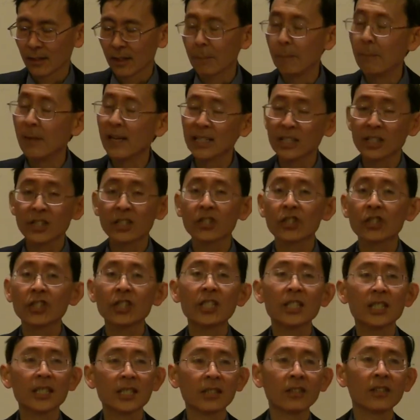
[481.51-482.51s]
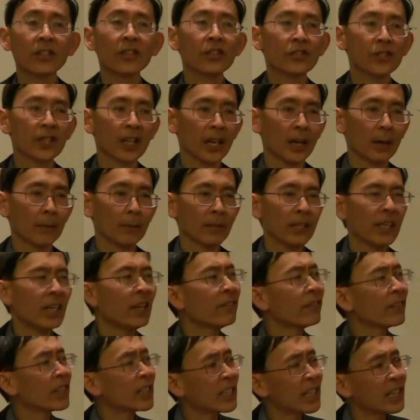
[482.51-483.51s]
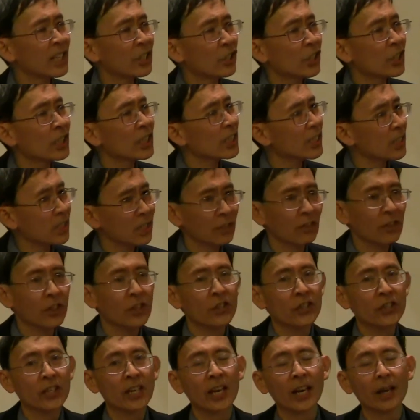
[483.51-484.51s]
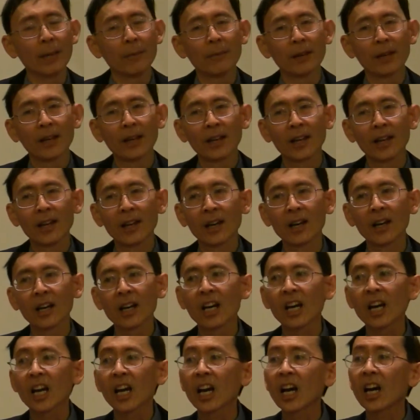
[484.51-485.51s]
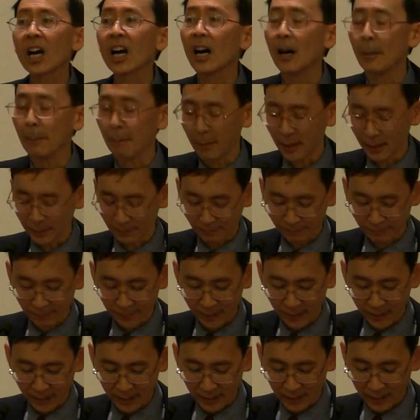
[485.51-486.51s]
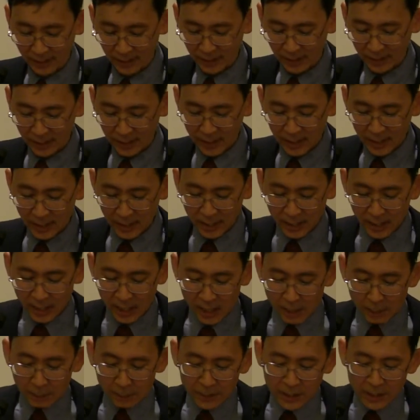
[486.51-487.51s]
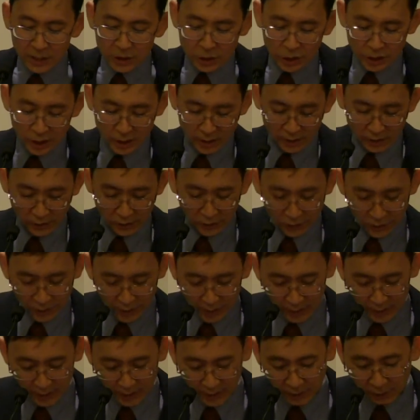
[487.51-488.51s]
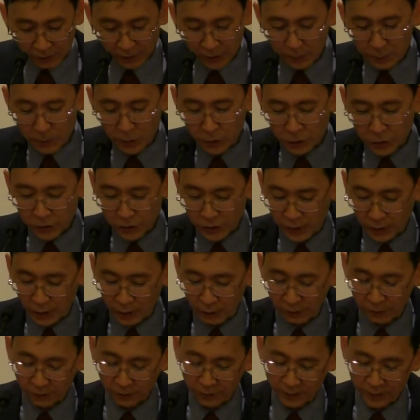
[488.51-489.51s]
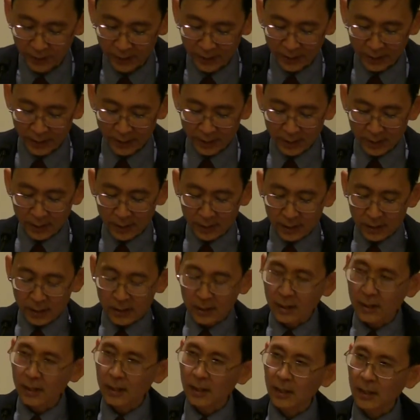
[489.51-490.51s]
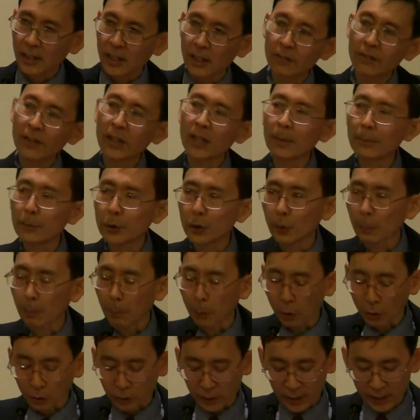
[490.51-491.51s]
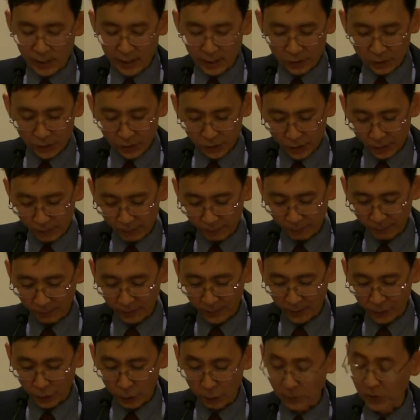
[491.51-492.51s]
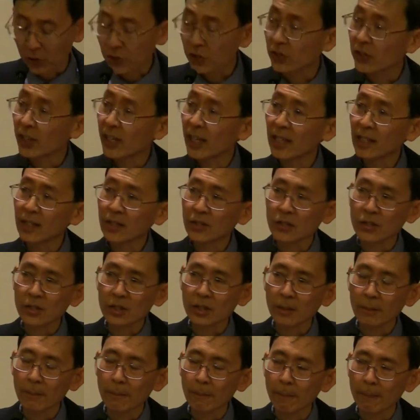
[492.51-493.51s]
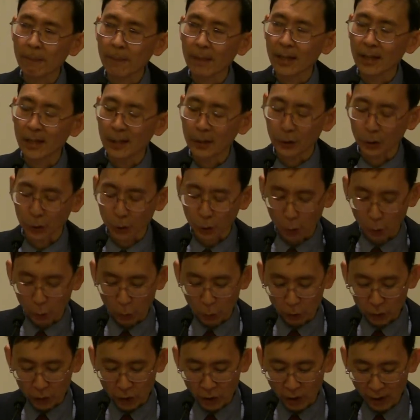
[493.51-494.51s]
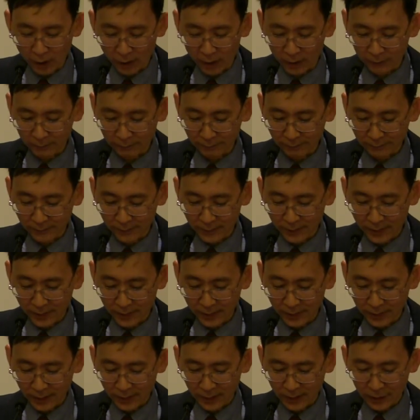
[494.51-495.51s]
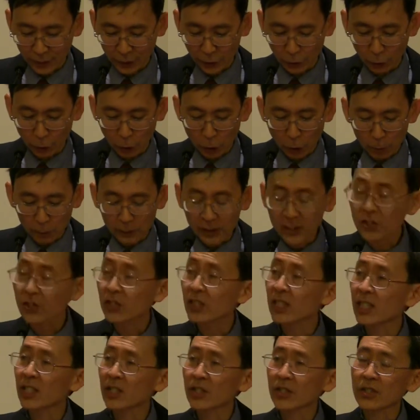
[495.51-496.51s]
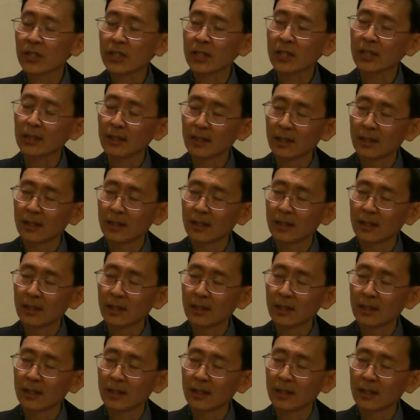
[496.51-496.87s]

The message is still the same. The invitation is still the same. Come. Come to Jesus. Give him yourself. Give him your brokenness, your mistakes, your cold heart, your hopelessness,